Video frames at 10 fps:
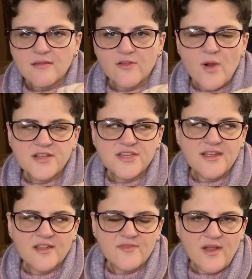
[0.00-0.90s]
I was watching
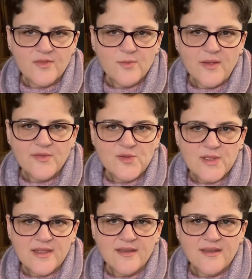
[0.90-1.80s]
X-Files while I was
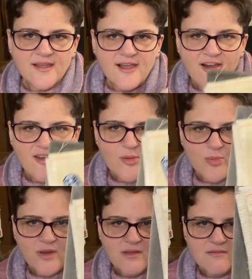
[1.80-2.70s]
doing it and I got caught up
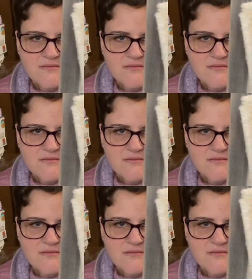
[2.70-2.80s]
in it.